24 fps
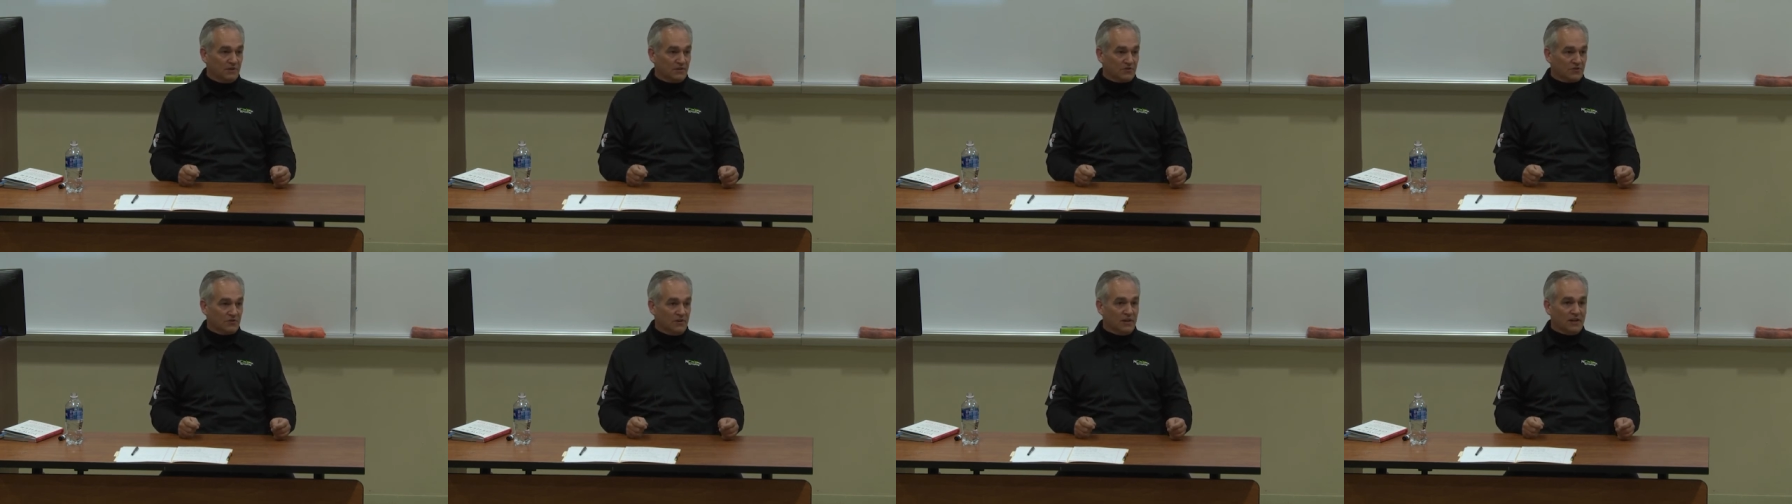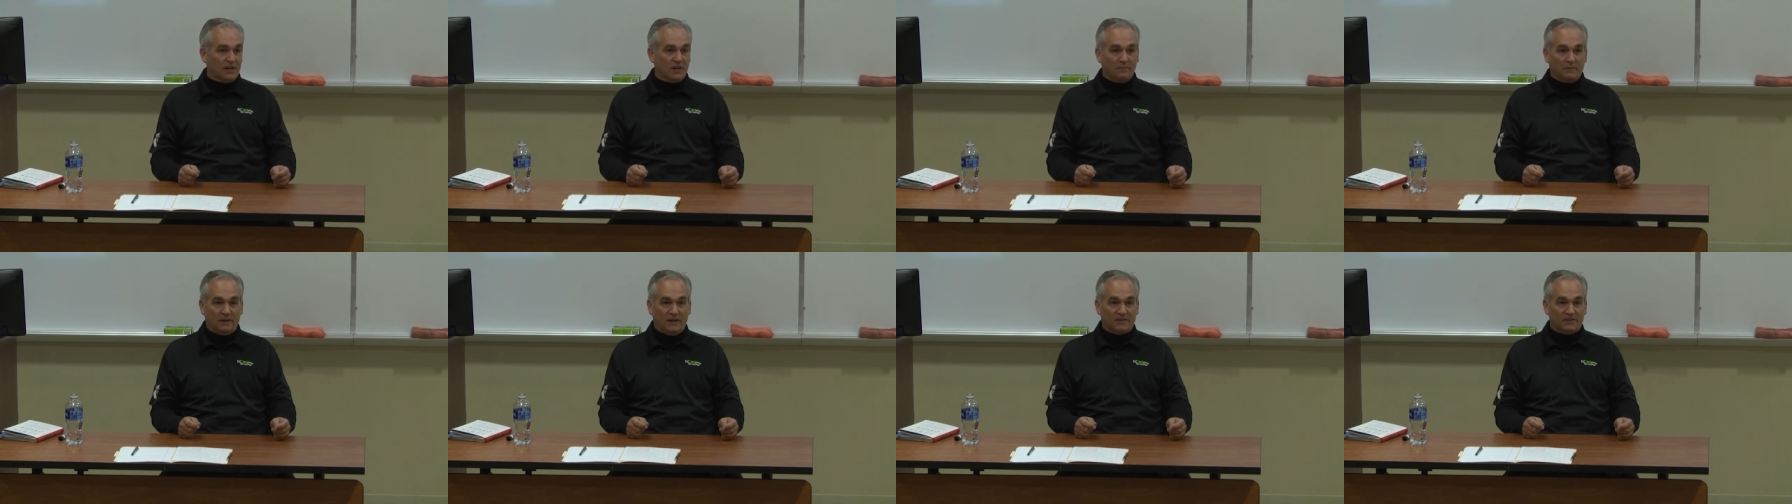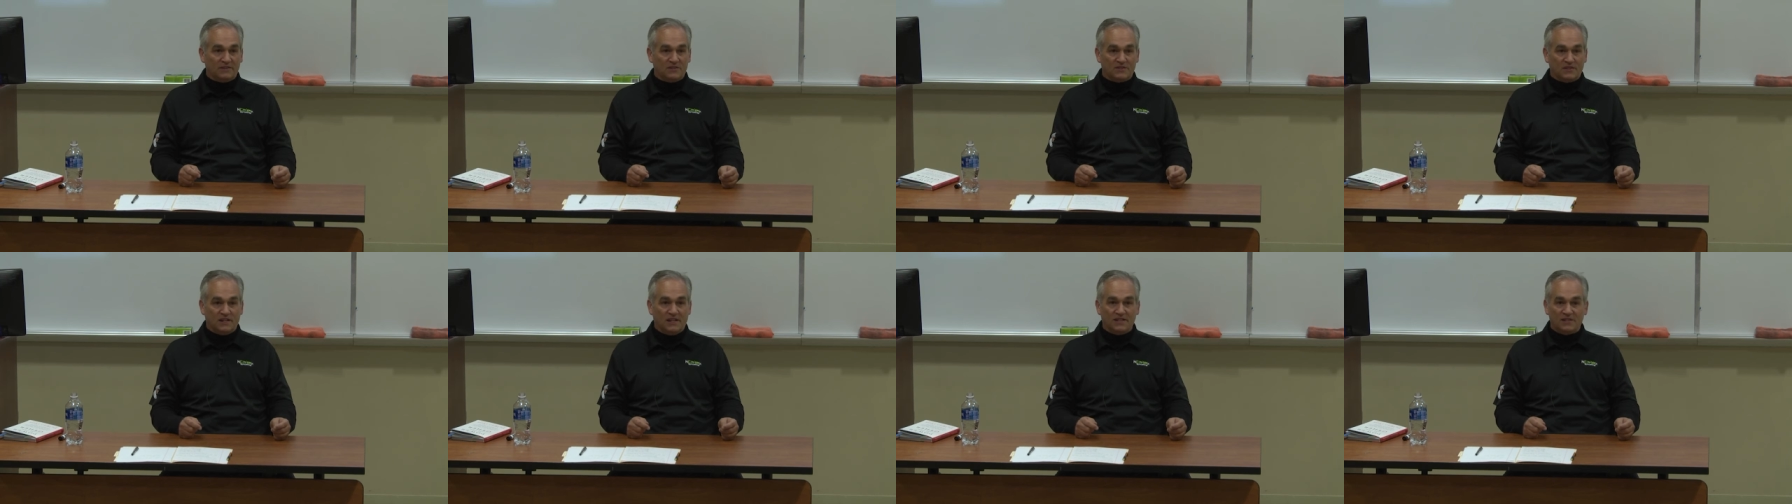truck about
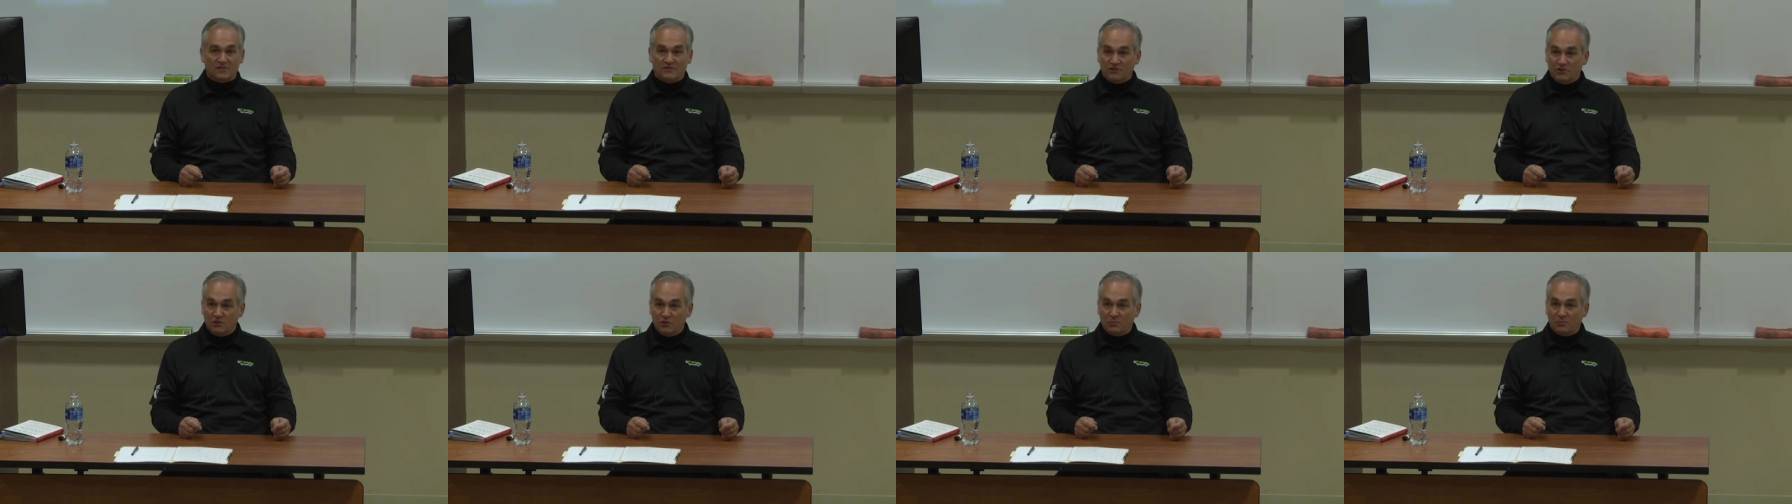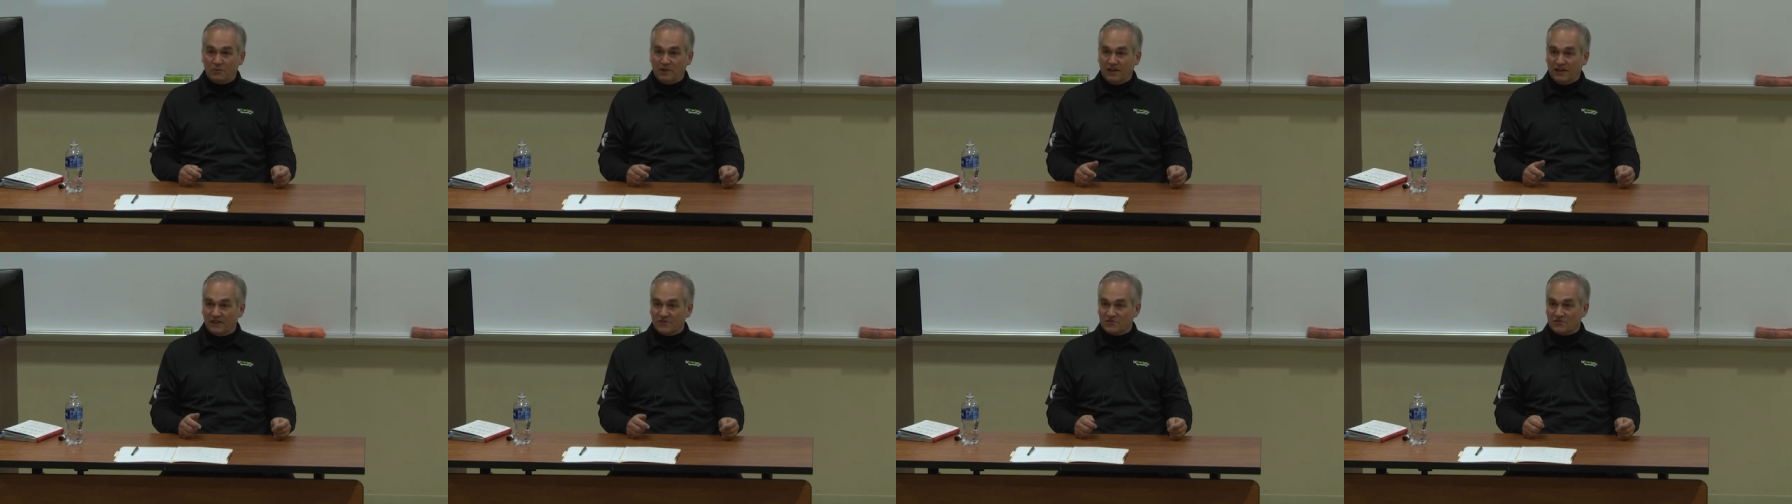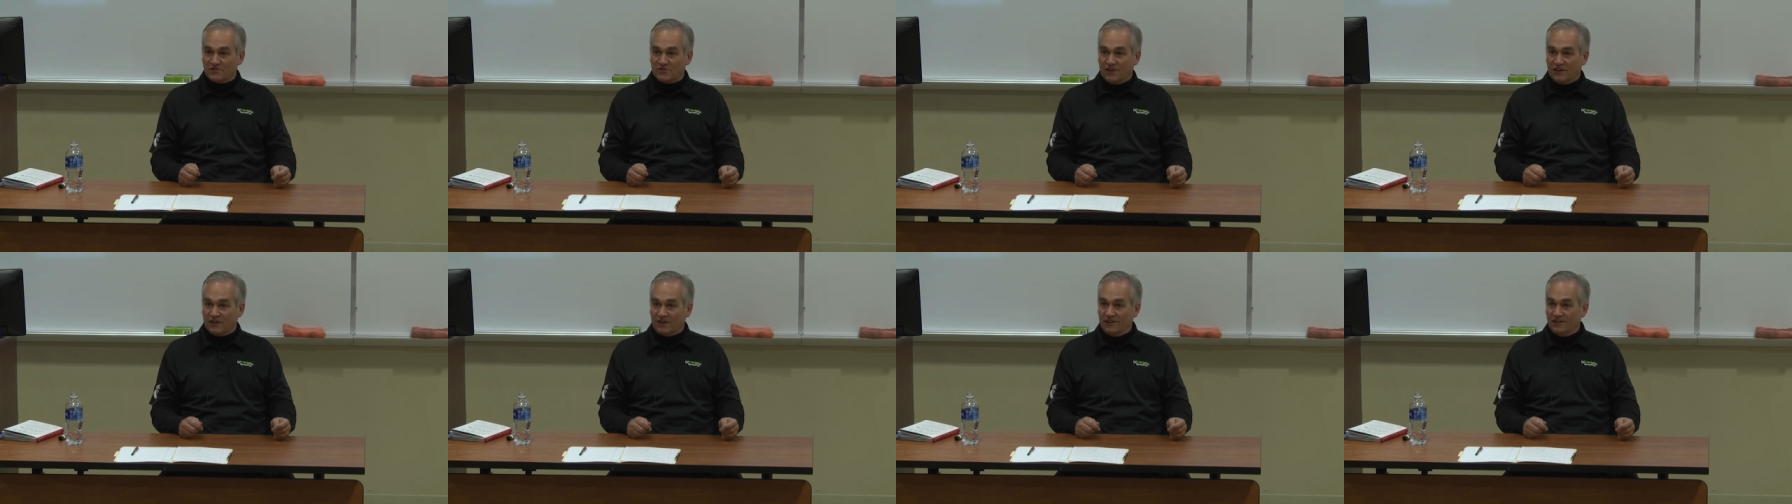the size of a UPS
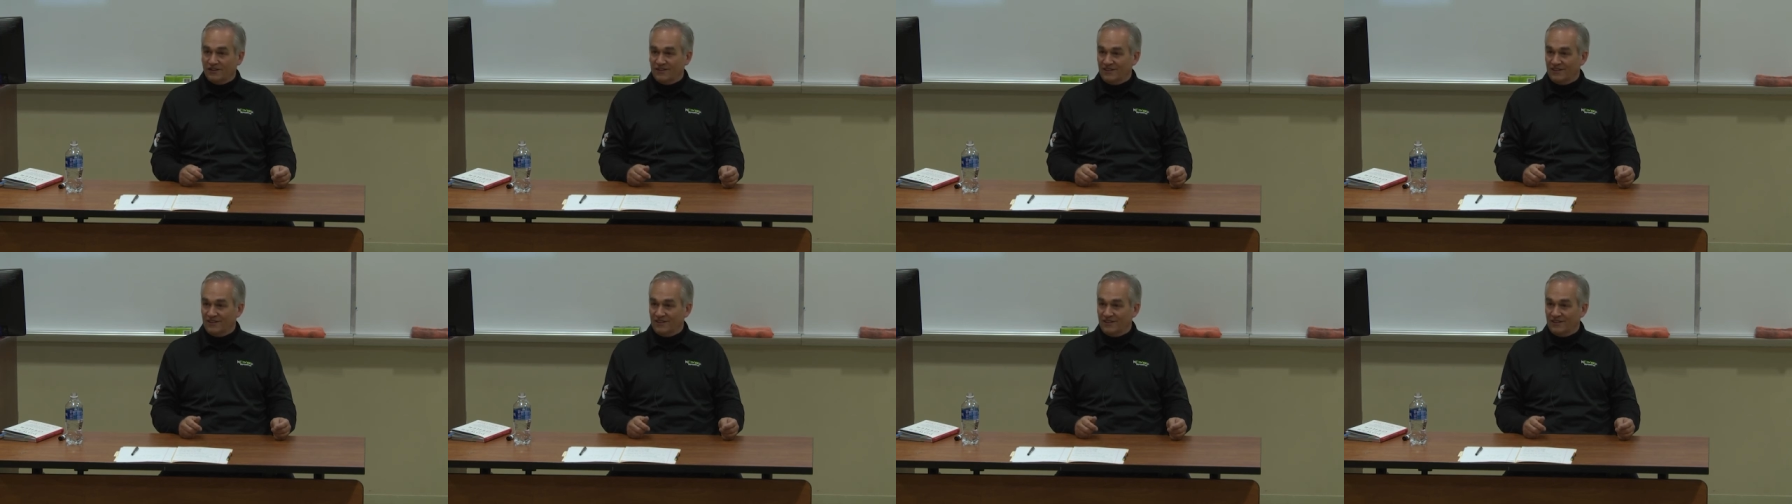truck.